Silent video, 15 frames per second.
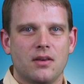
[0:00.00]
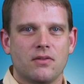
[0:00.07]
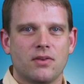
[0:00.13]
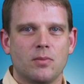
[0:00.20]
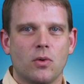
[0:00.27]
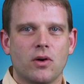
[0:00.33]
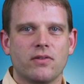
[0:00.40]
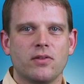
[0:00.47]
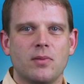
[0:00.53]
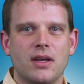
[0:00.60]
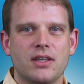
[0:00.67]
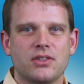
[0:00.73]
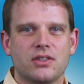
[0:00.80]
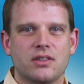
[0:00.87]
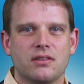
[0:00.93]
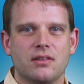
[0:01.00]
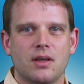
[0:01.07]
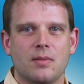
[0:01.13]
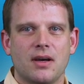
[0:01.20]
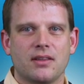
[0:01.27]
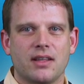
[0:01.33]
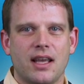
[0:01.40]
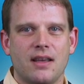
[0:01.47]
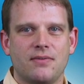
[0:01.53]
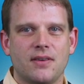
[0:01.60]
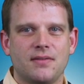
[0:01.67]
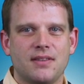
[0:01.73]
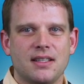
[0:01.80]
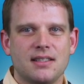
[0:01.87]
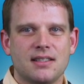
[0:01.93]
For more information about the A
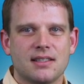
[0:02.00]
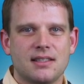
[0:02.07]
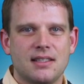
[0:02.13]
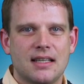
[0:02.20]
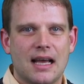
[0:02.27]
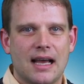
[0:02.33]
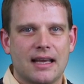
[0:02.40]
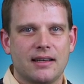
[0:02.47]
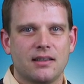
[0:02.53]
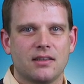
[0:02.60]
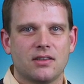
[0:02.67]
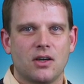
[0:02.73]
fifteen sixty-nine,